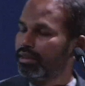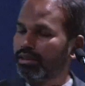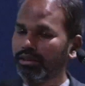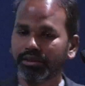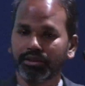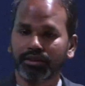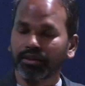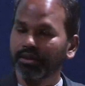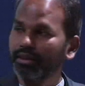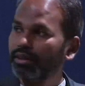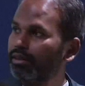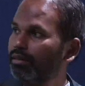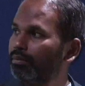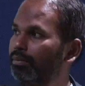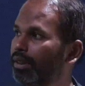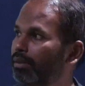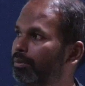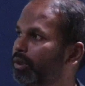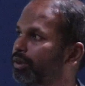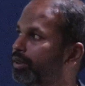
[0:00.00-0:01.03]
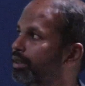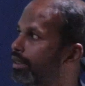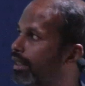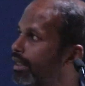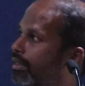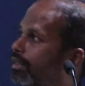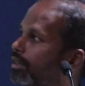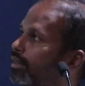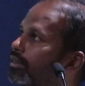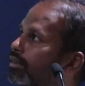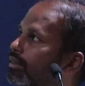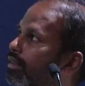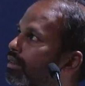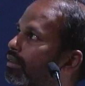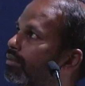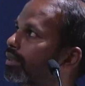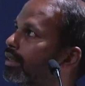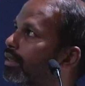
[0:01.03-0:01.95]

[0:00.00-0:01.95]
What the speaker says: Let's talk a little bit about the data itself,